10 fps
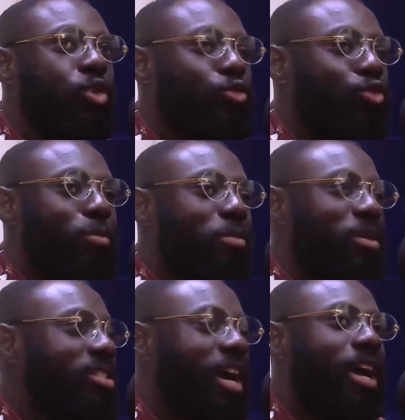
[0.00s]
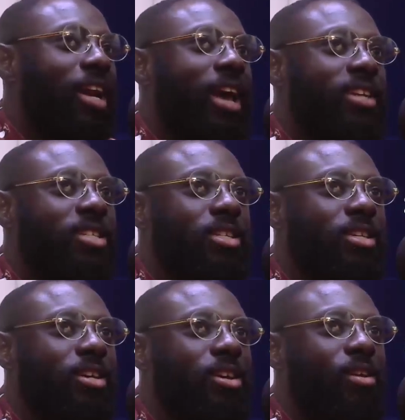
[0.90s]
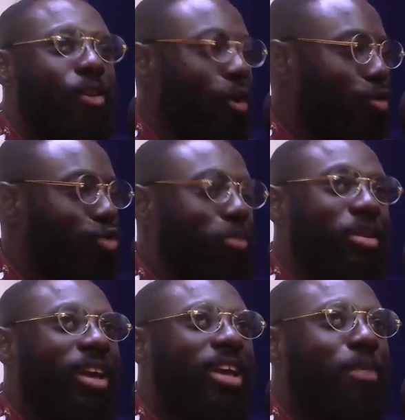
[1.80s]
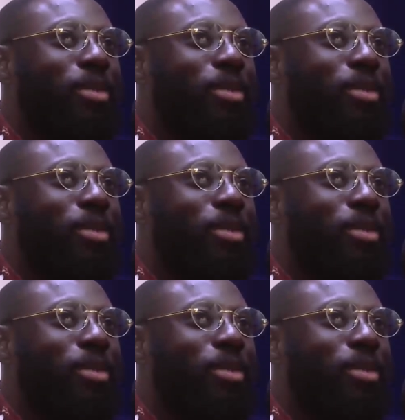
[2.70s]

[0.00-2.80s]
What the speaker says: or drop a picture, likes, or drop it.